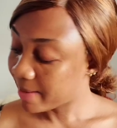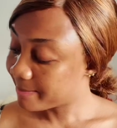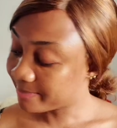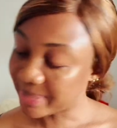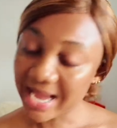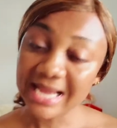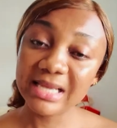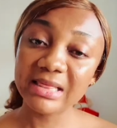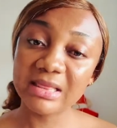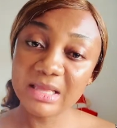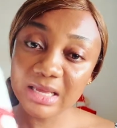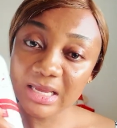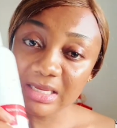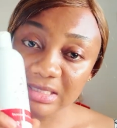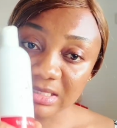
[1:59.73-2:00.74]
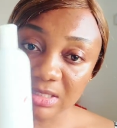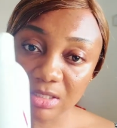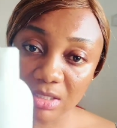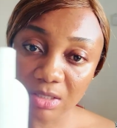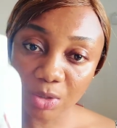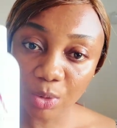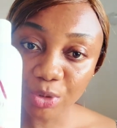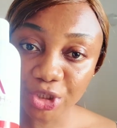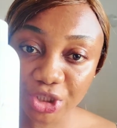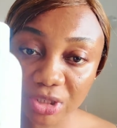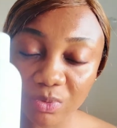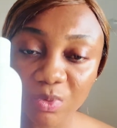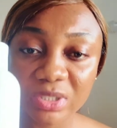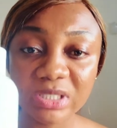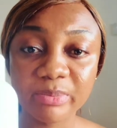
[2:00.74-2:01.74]
Buying this
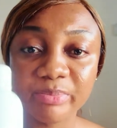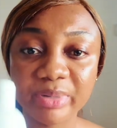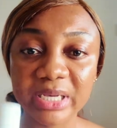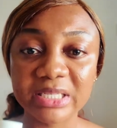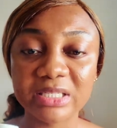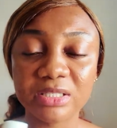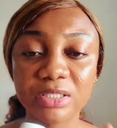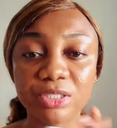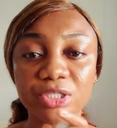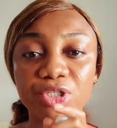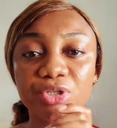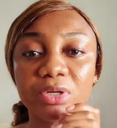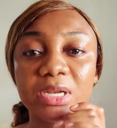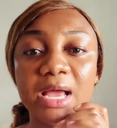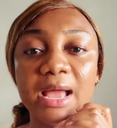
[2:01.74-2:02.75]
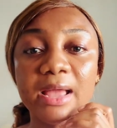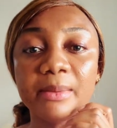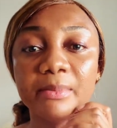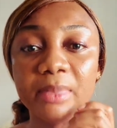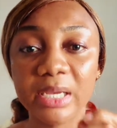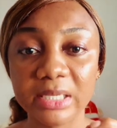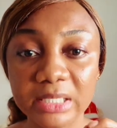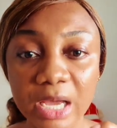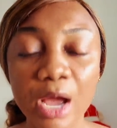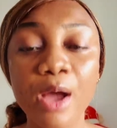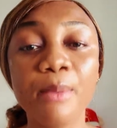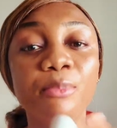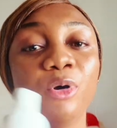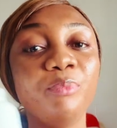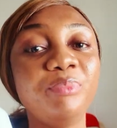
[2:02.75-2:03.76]
lotion was the best decision I made.
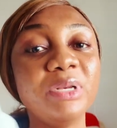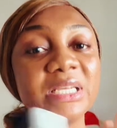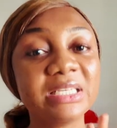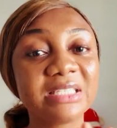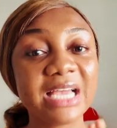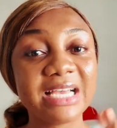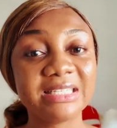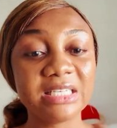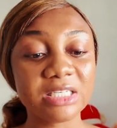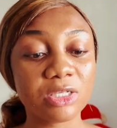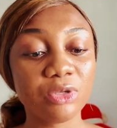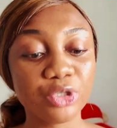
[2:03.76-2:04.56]
But please, guys, this